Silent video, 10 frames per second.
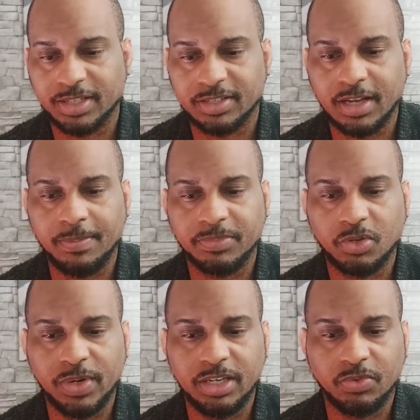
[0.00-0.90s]
So some
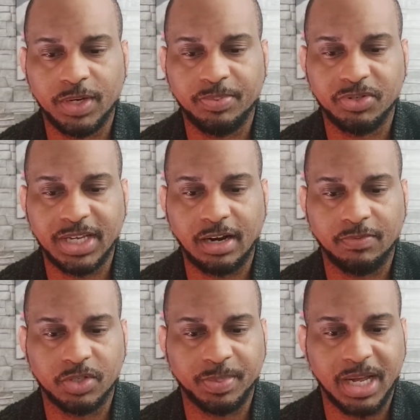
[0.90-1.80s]
23%
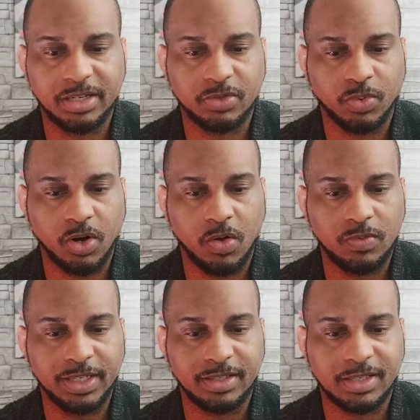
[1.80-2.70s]
of respondents were
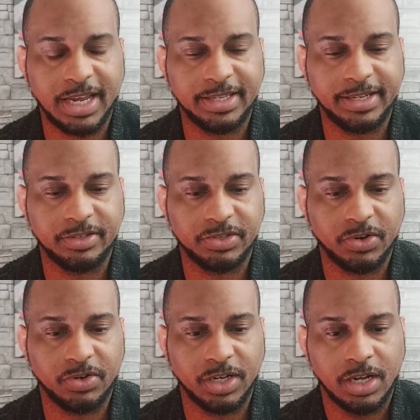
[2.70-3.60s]
only slightly
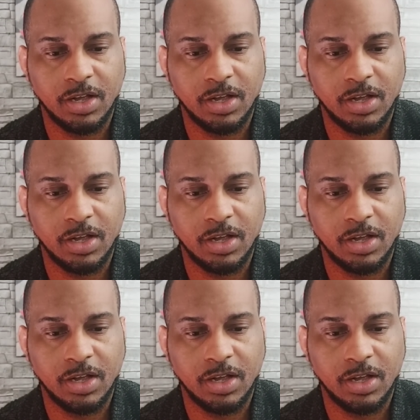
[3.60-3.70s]
concerned,